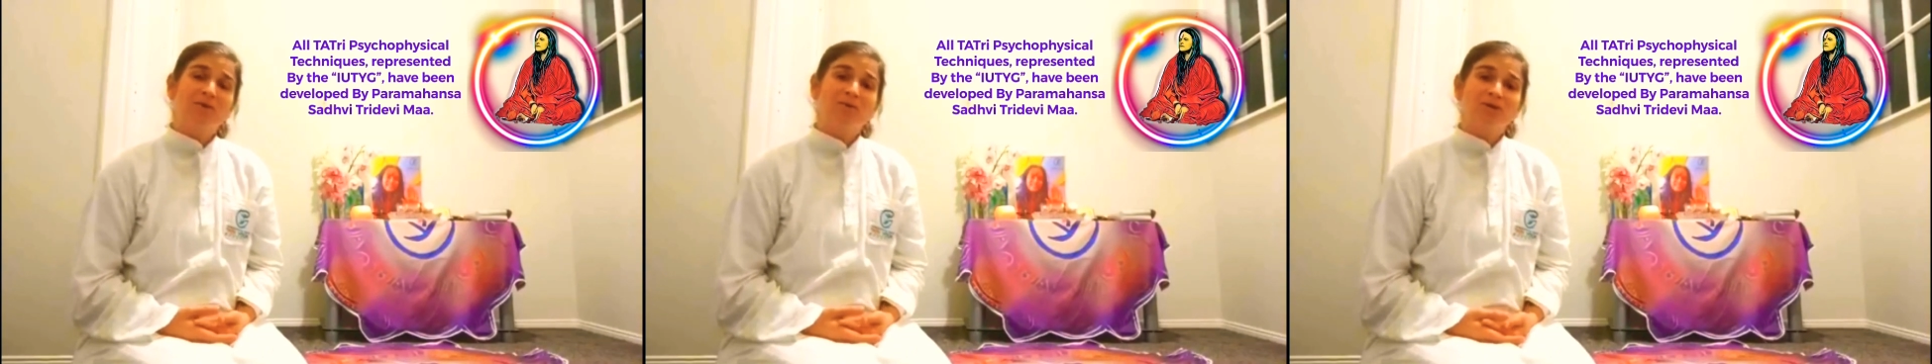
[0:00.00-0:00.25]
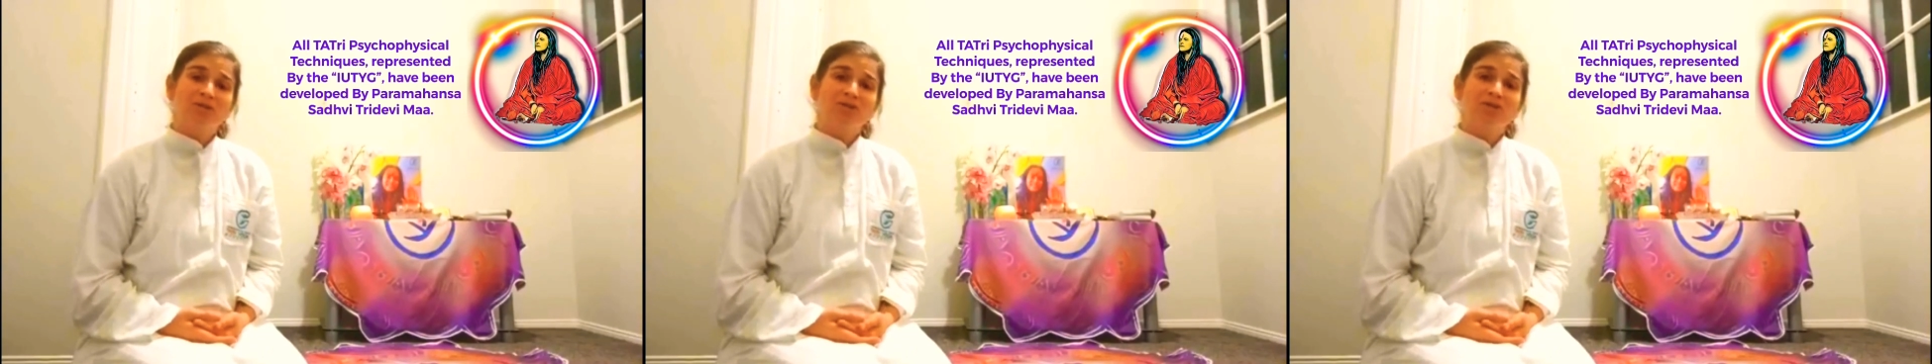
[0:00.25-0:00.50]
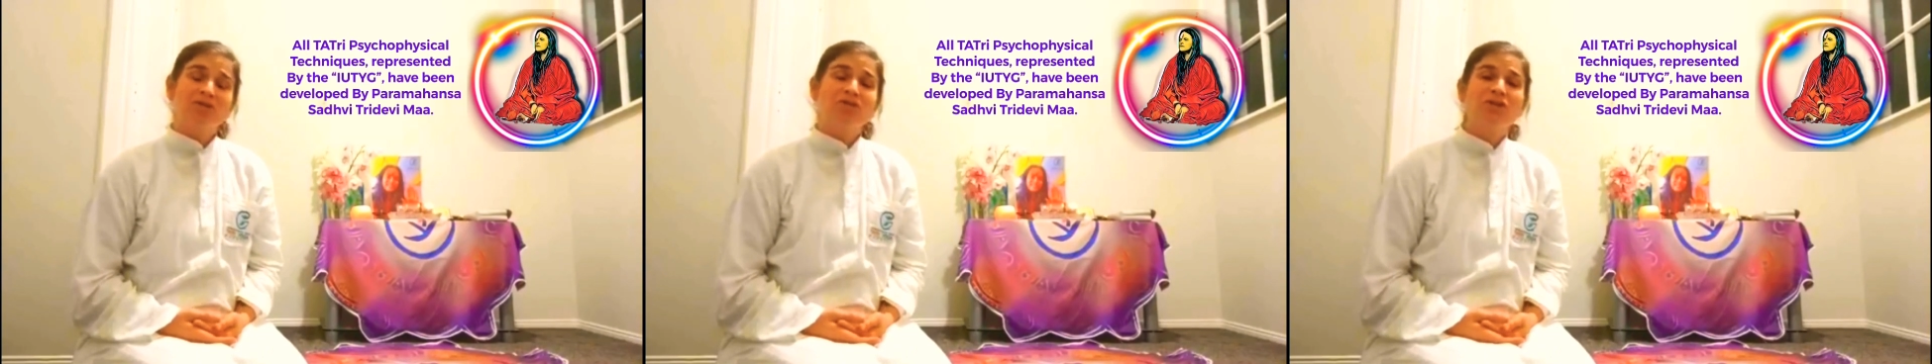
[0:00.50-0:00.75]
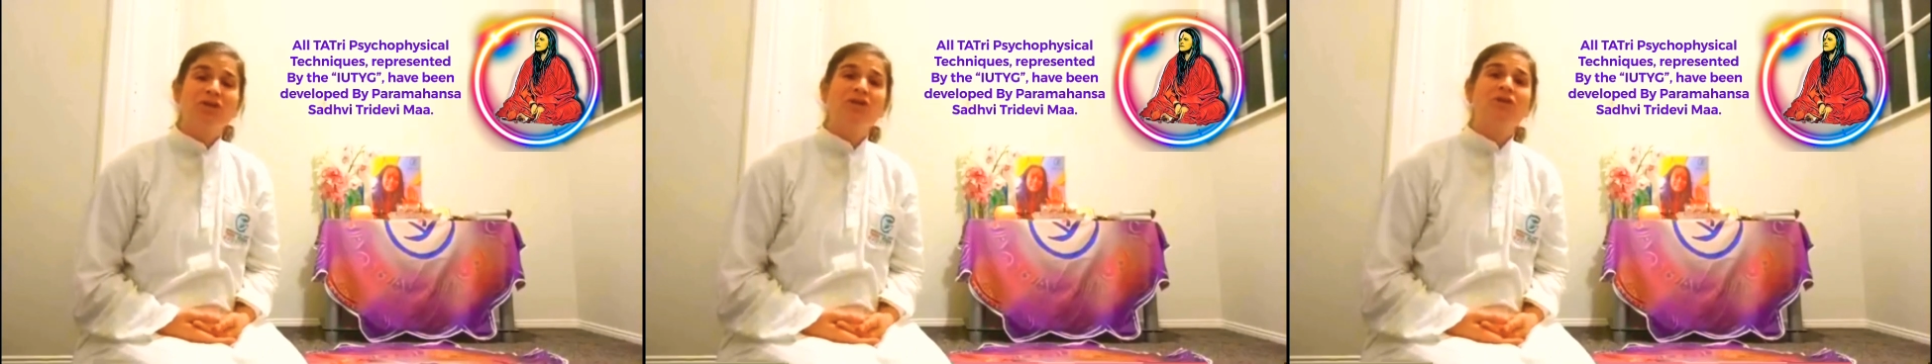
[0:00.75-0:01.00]
research,
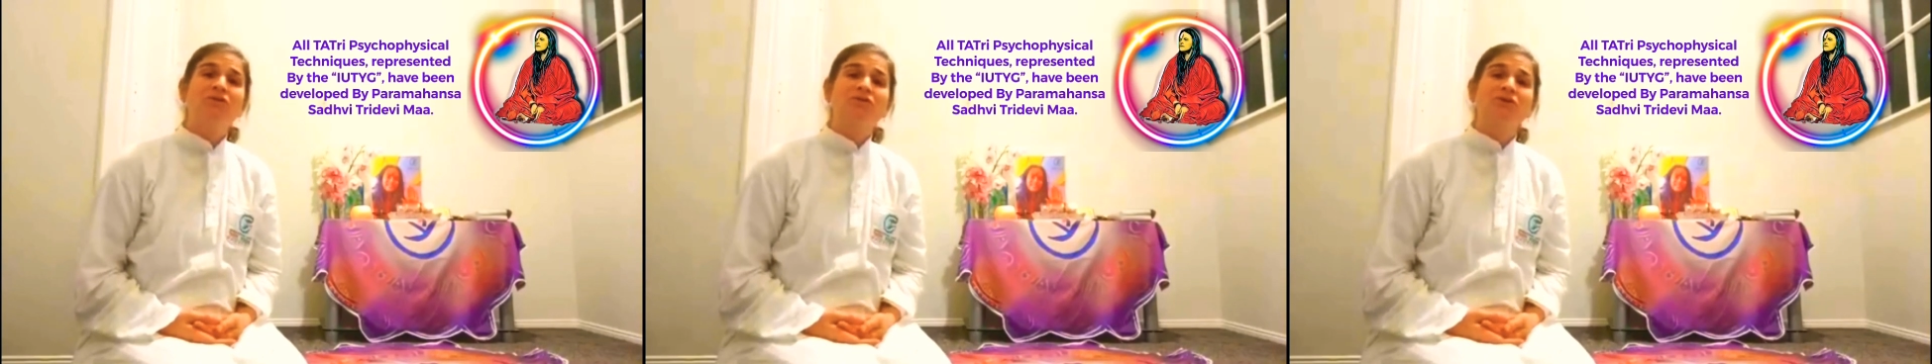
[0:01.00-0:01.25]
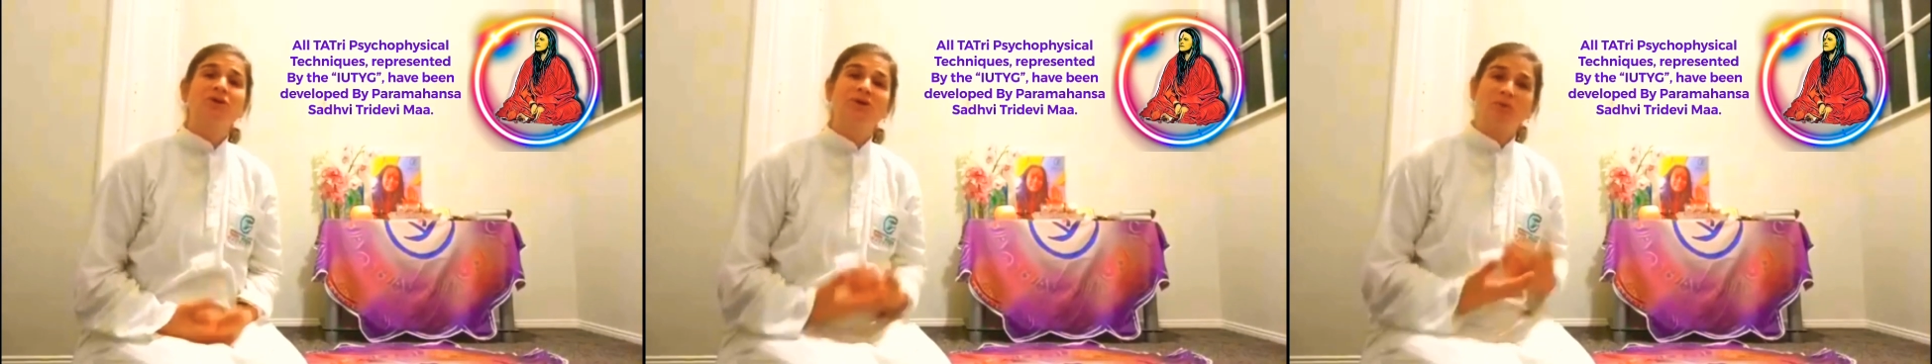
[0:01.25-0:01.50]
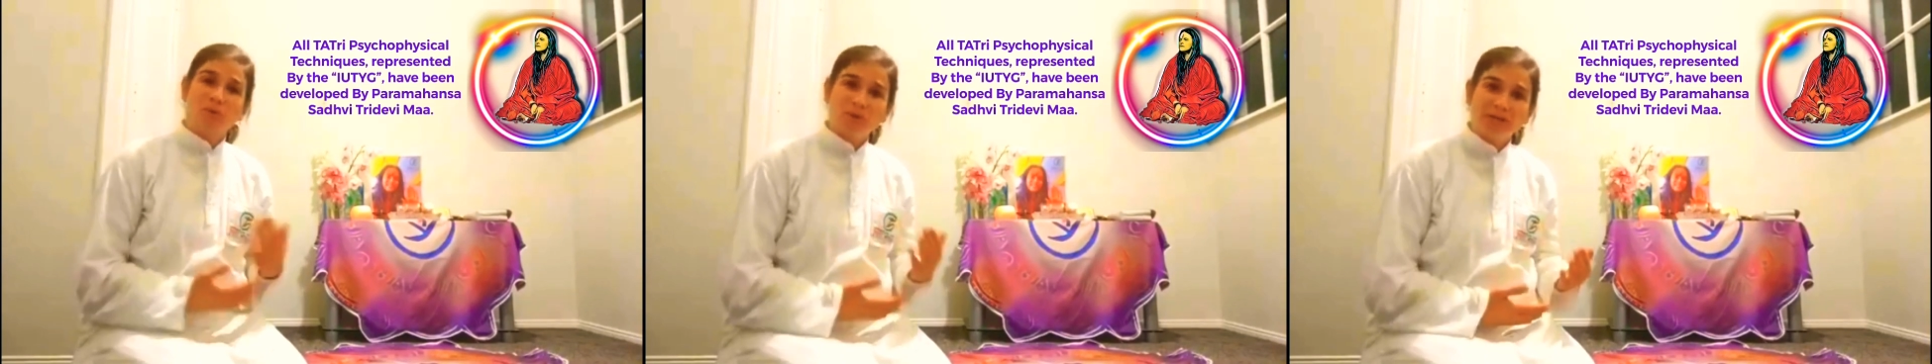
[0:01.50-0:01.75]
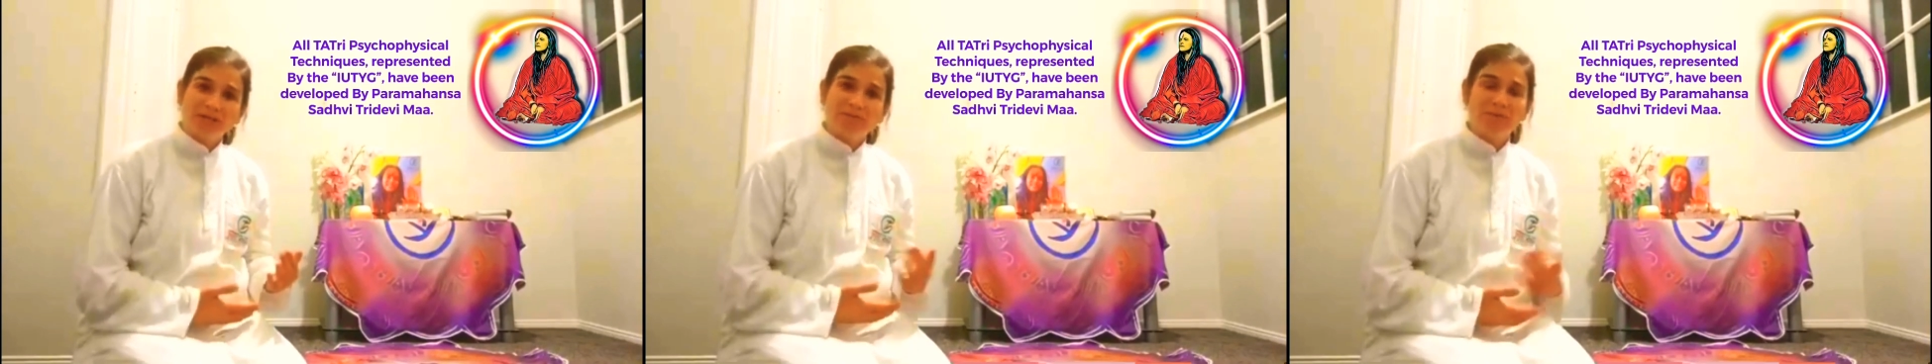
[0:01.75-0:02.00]
and also her
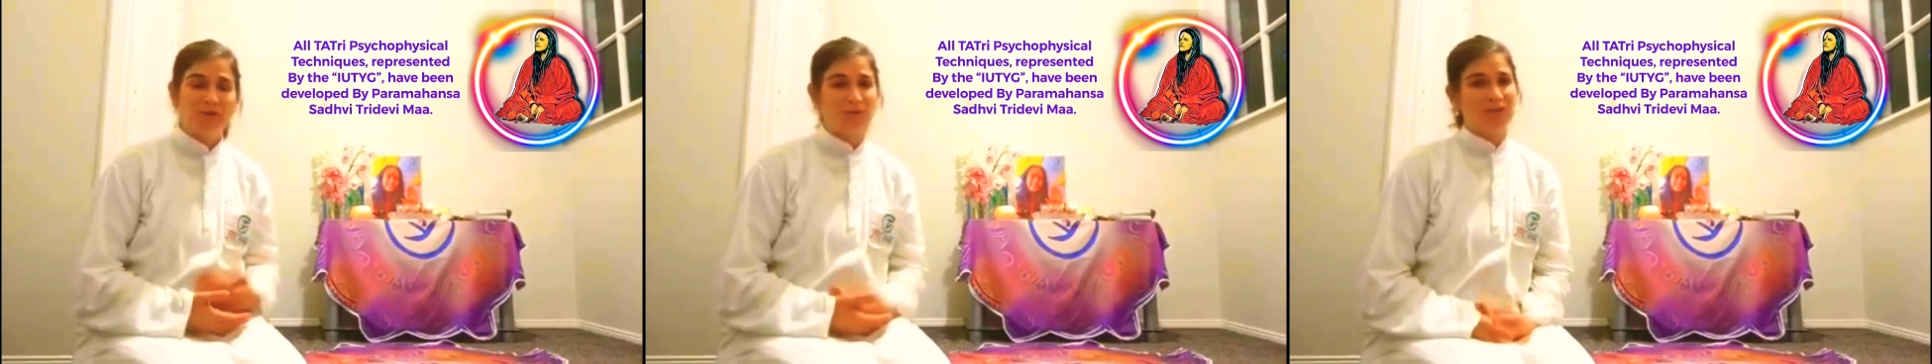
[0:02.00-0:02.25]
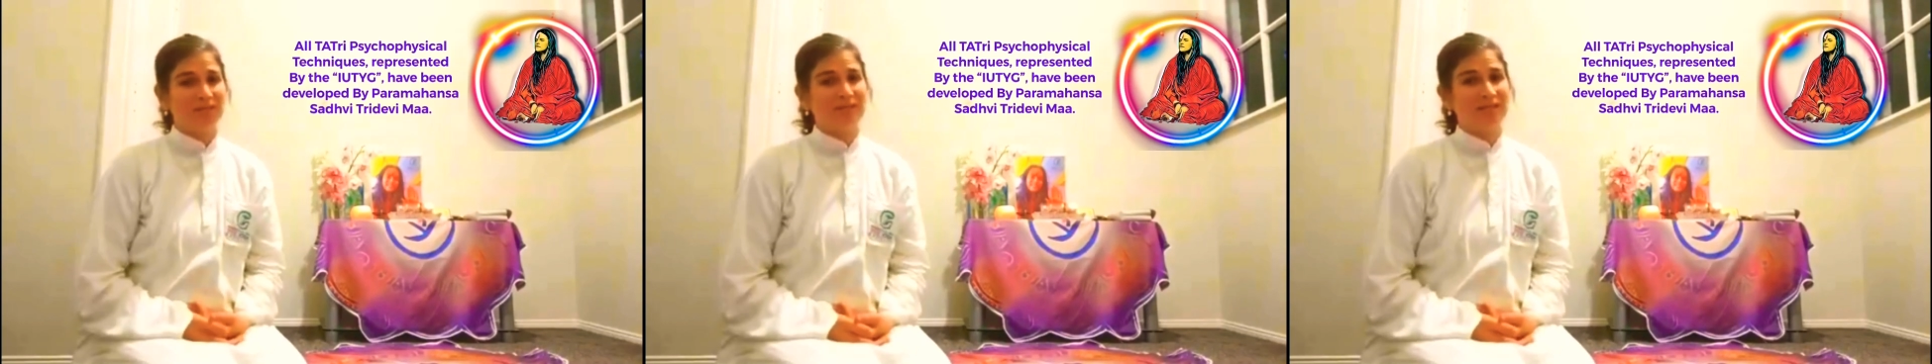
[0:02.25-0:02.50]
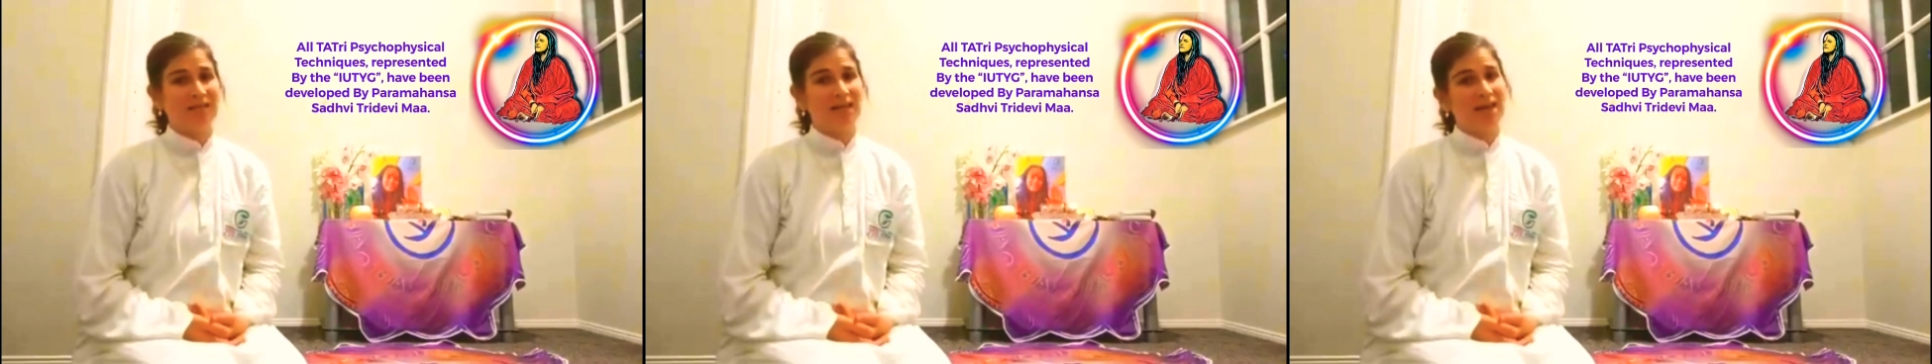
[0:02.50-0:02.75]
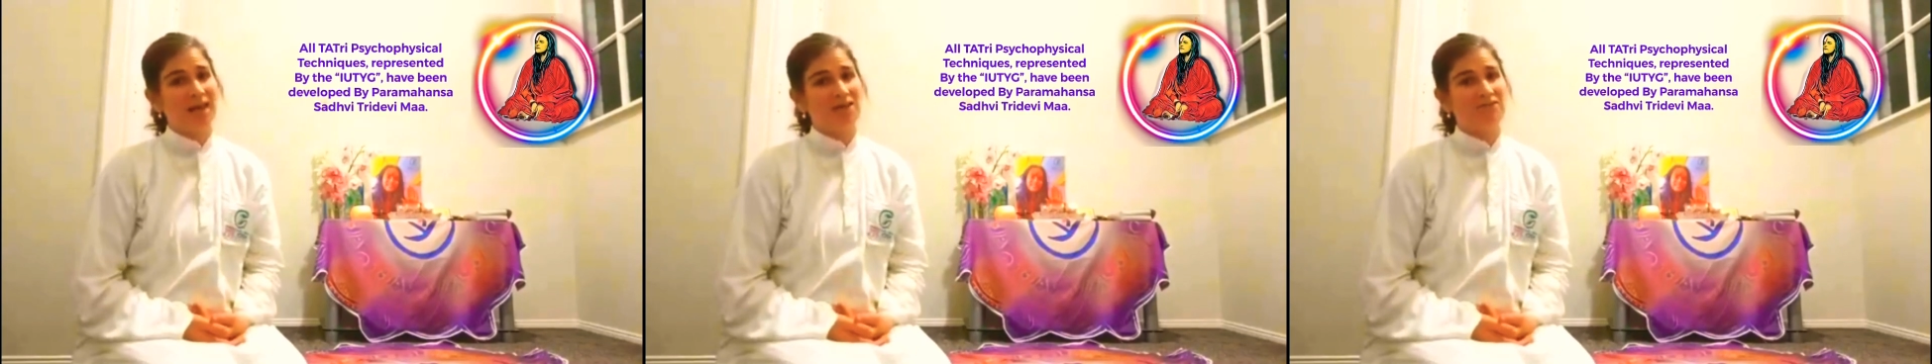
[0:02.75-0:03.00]
own experience
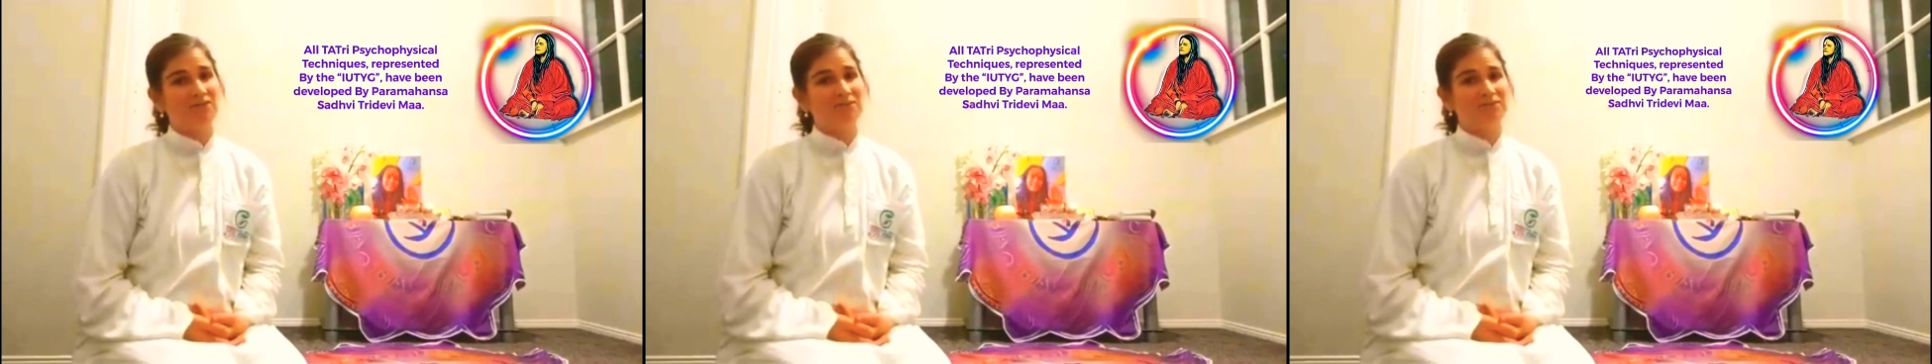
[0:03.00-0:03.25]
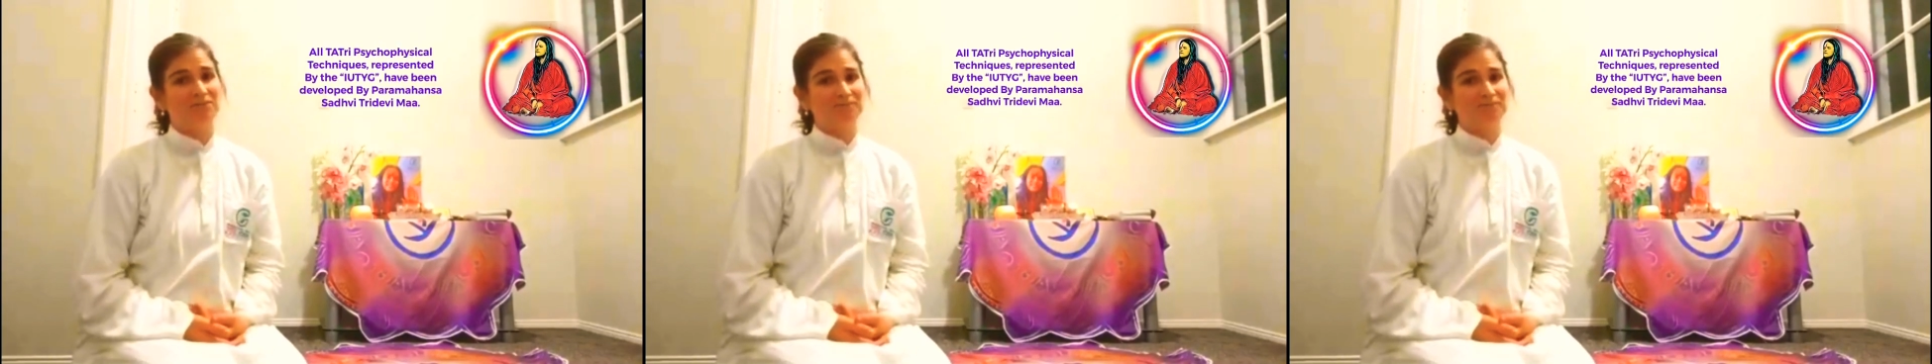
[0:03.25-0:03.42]
in life.